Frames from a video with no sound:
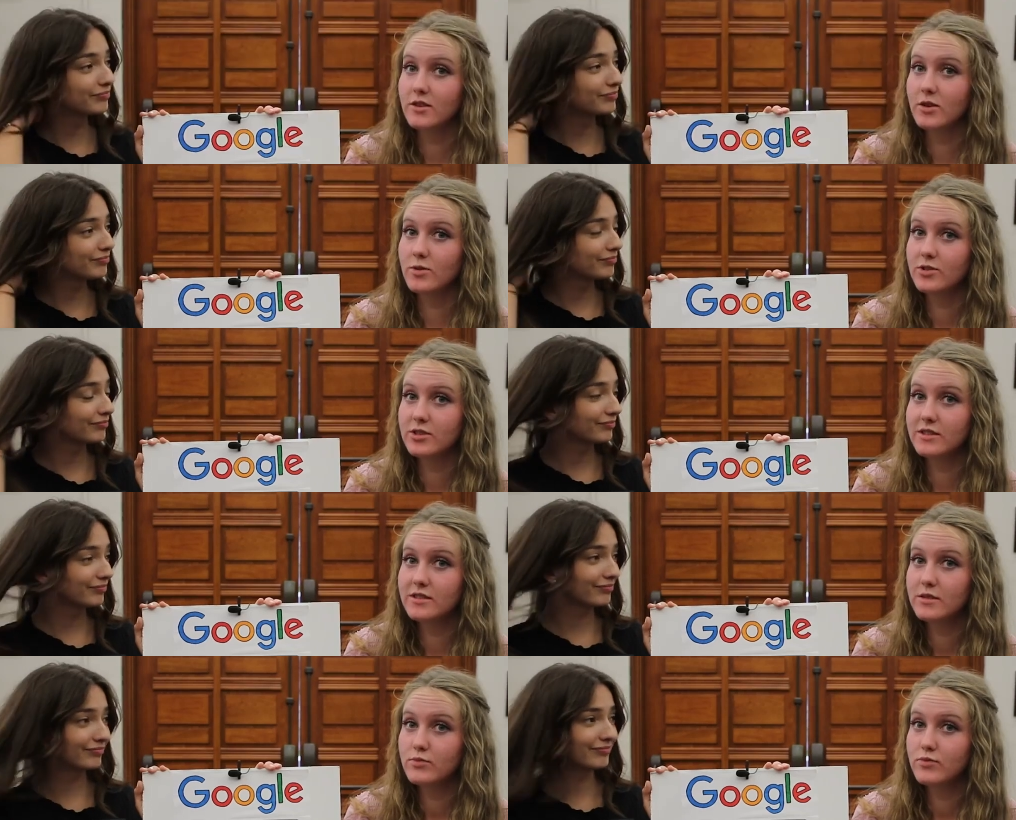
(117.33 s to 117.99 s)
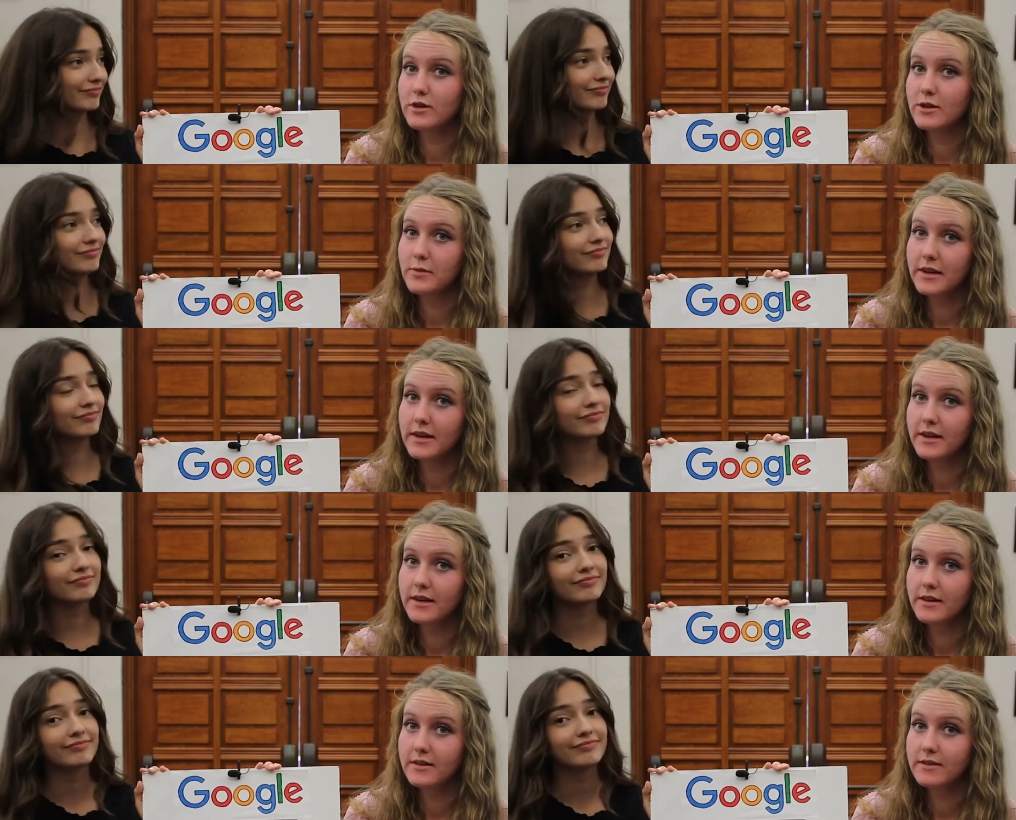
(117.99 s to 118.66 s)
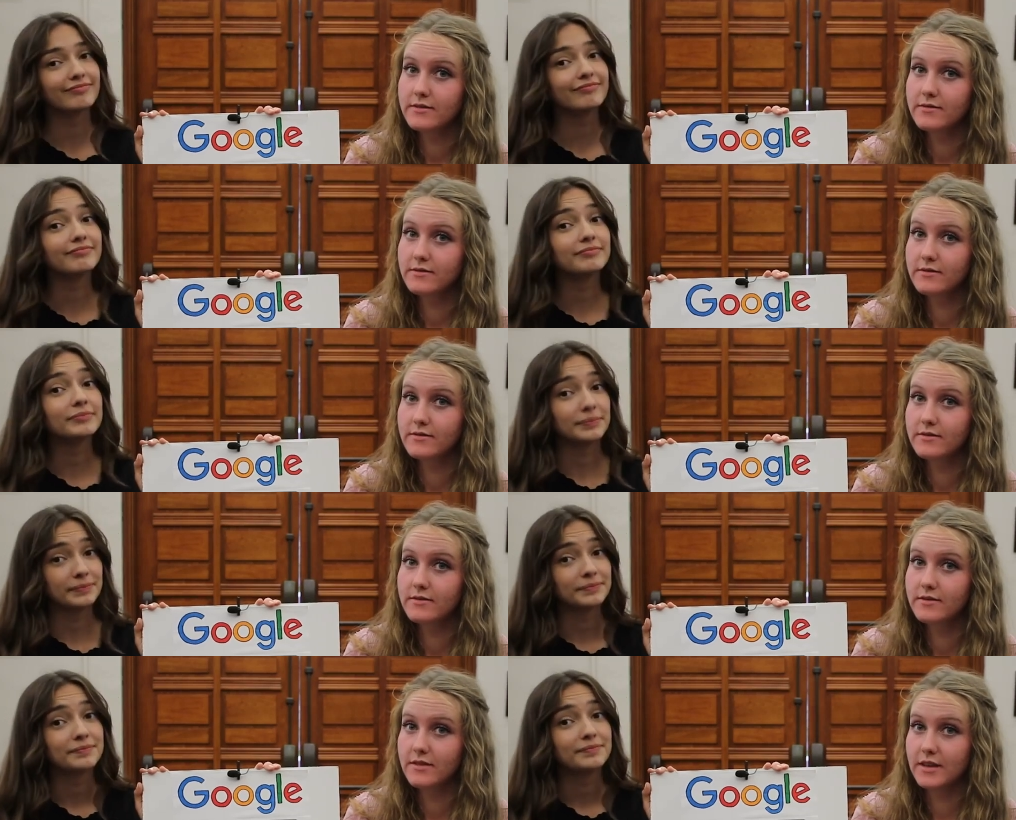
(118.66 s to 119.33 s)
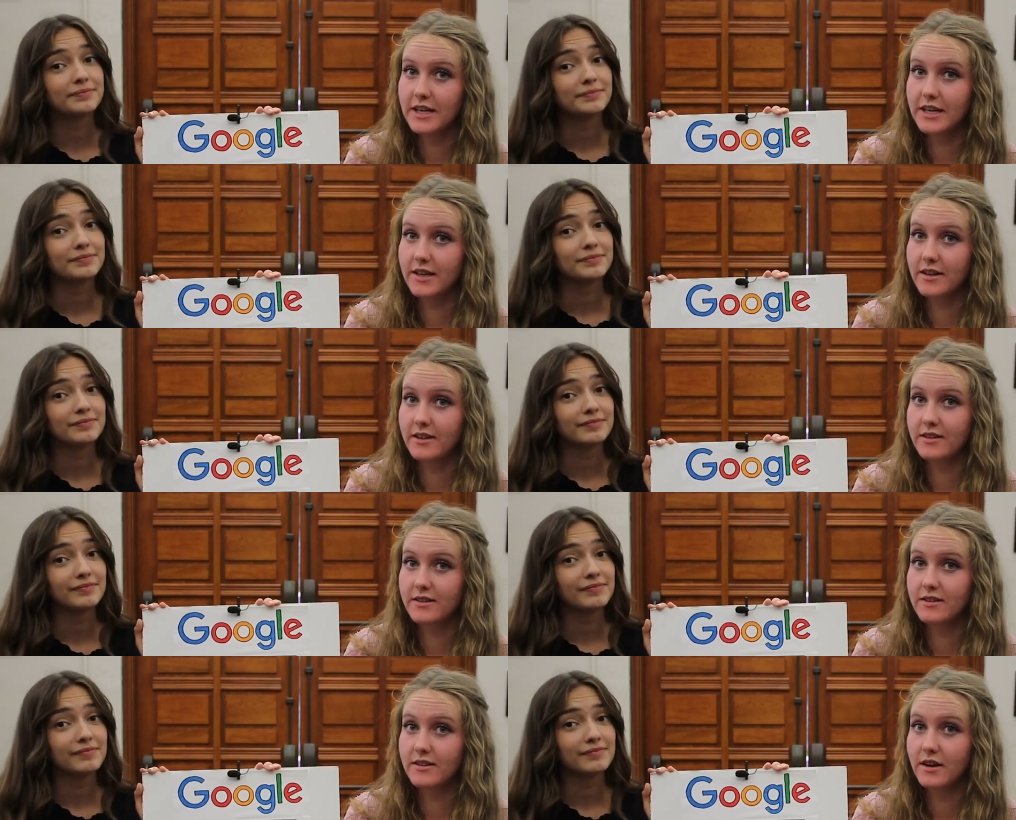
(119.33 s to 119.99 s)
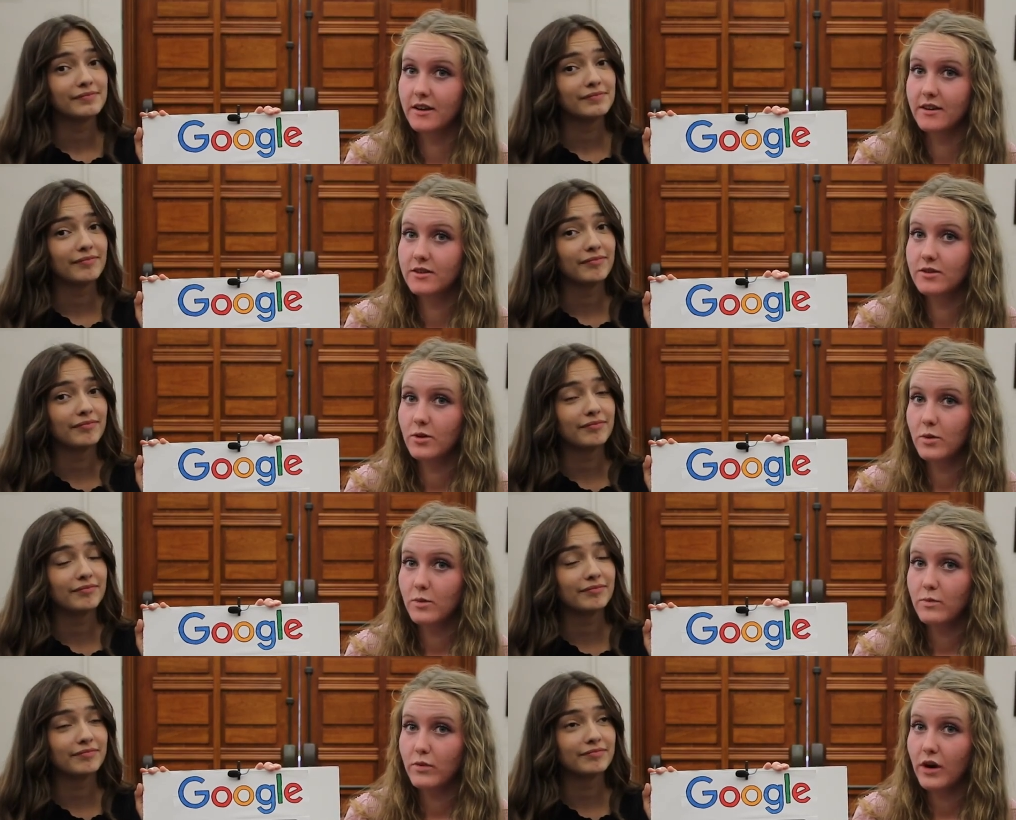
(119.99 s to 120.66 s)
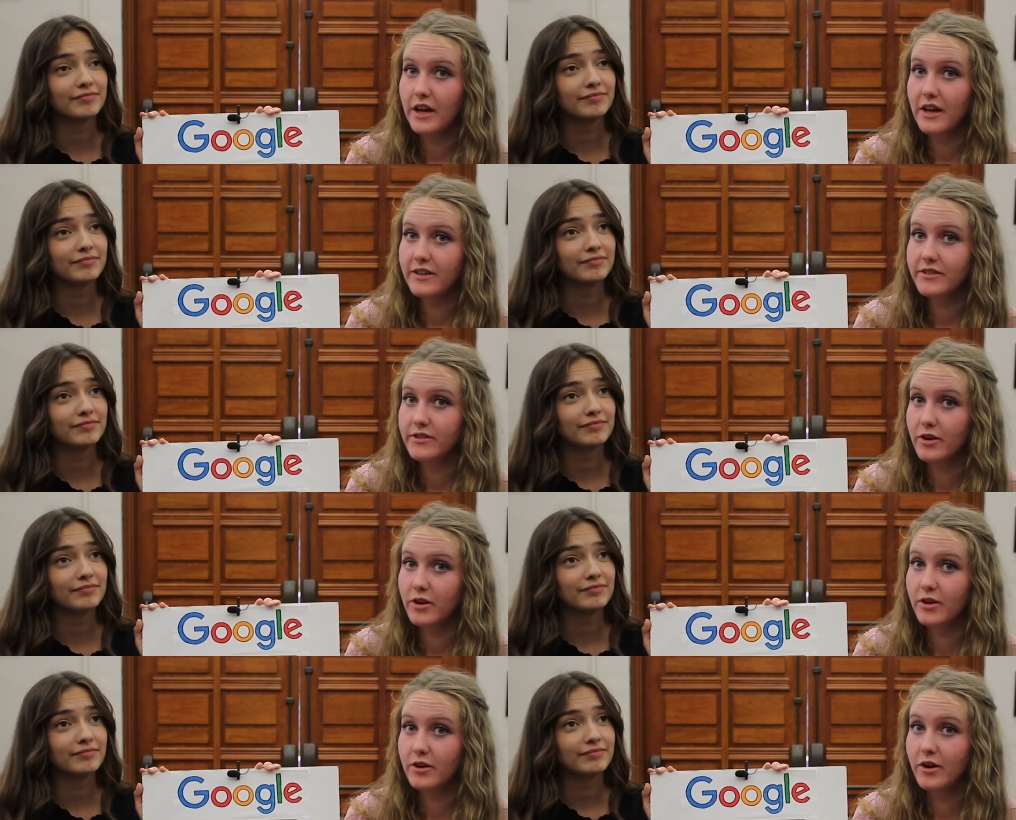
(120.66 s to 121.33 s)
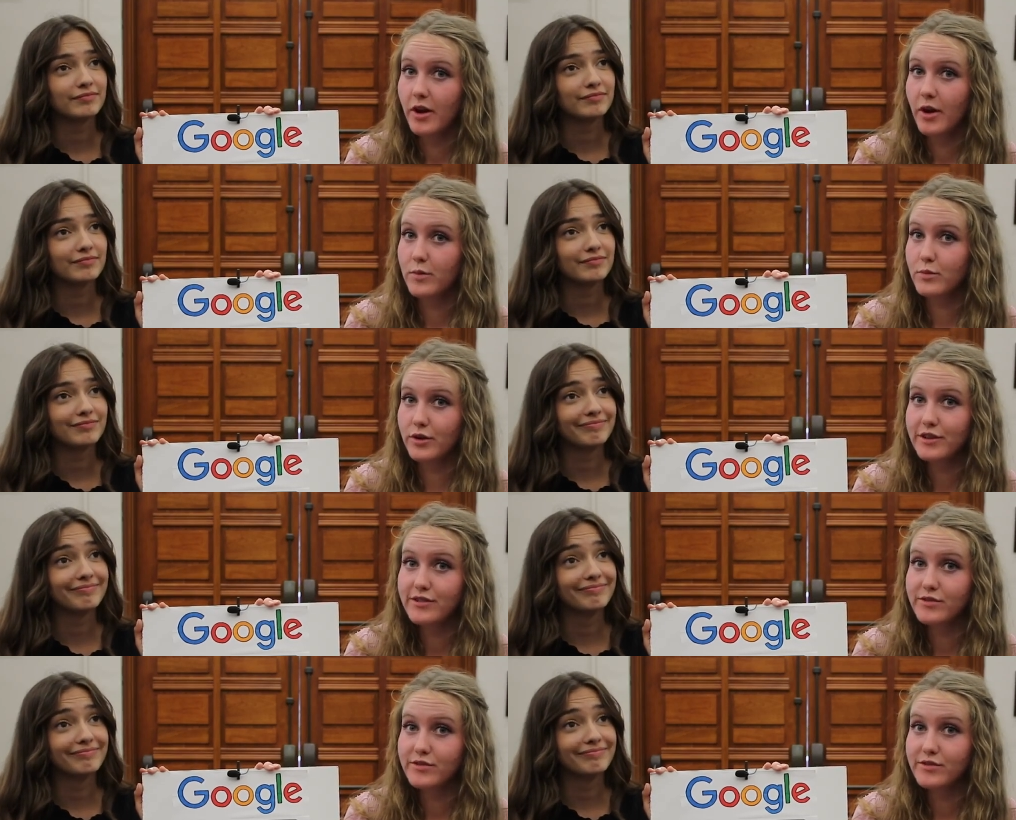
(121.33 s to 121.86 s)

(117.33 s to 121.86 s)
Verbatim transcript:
Speaker 1: The ocean's pretty big. Young adult brains are pretty